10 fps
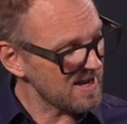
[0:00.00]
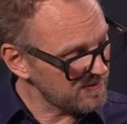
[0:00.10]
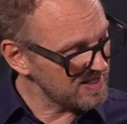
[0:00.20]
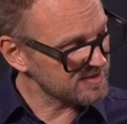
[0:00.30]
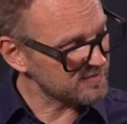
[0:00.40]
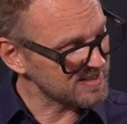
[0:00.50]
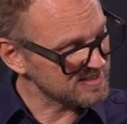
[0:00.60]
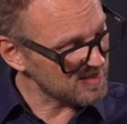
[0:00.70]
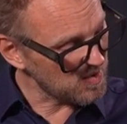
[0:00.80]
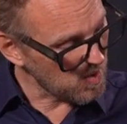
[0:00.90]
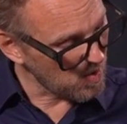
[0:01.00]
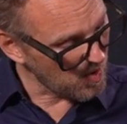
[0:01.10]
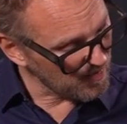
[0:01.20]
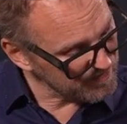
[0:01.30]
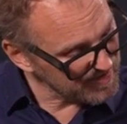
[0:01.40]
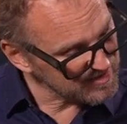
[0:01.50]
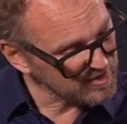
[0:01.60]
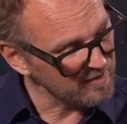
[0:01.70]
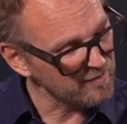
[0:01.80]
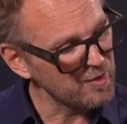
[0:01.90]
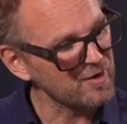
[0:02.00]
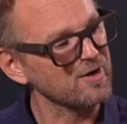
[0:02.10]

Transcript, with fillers: IP address of this converter